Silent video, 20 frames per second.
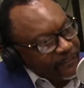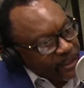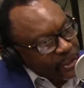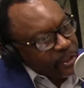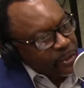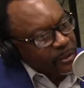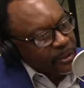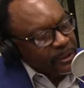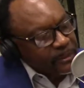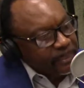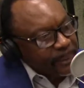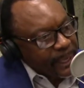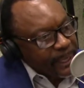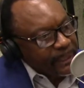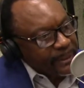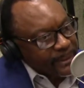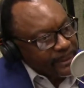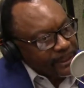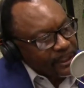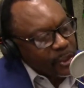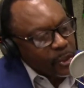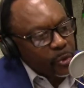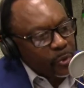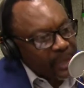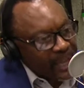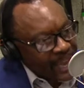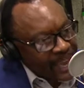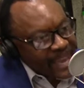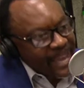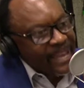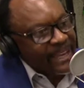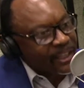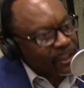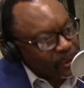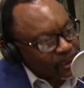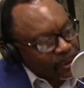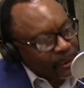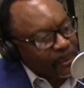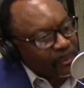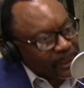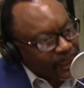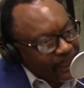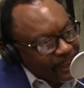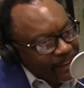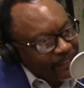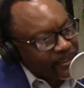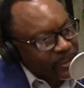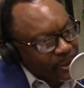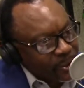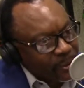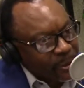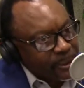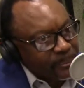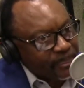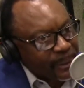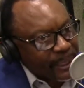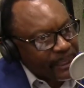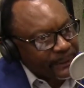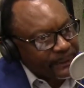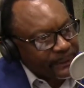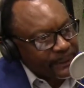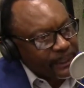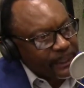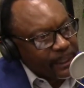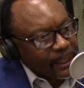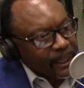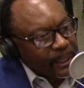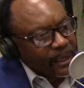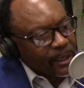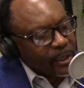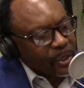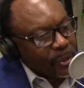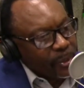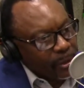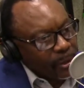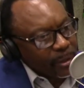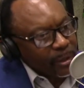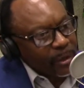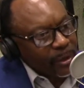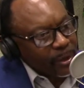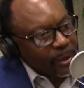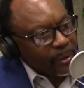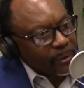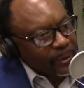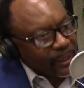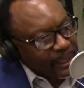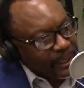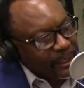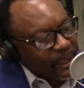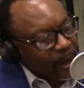insurance policy. You can do it with a life insurance policy. You can go and